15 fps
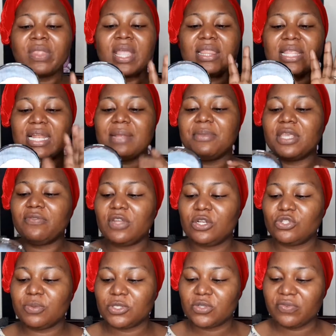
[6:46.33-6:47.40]
Now let me give you a
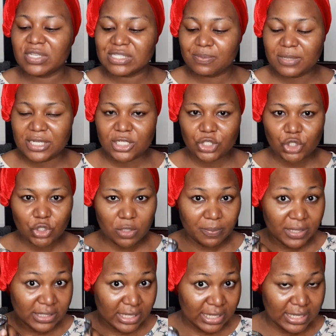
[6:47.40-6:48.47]
little bit of explanation
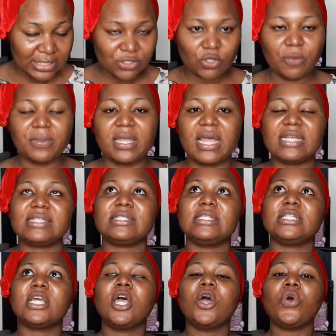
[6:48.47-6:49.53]
about L-ascorbic
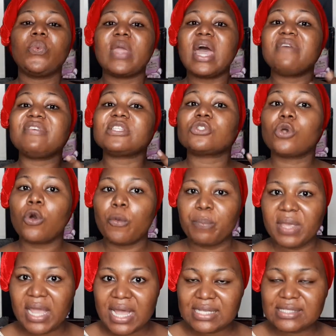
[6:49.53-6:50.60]
acid. We have
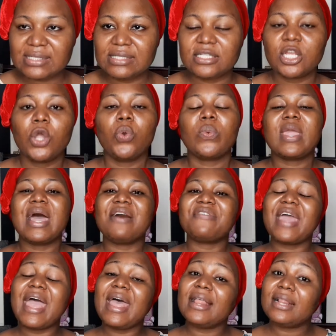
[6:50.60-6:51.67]
ascorbic acid, we
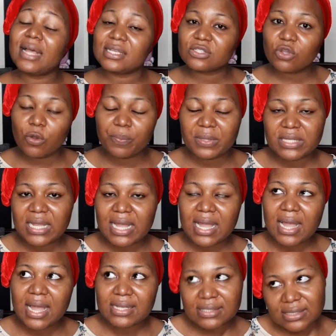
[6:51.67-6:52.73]
have L-ascorbic
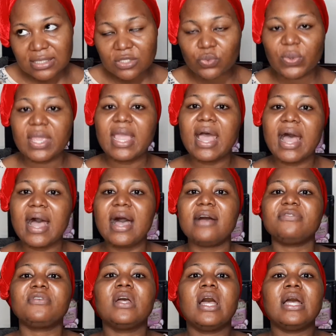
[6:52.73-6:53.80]
acid, we
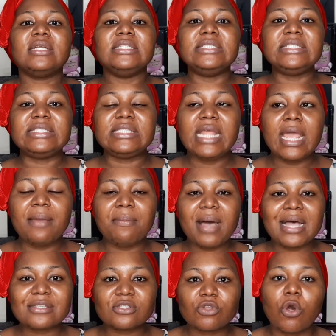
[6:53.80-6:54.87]
have
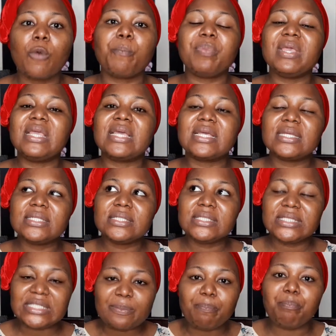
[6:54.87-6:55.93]
ascorbic
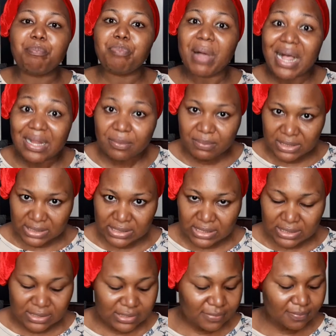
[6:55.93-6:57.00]

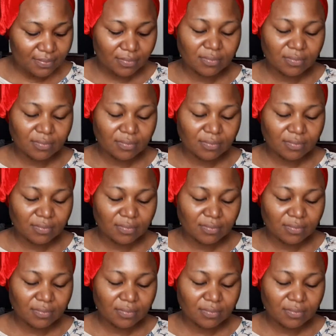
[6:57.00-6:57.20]
dipalmitate.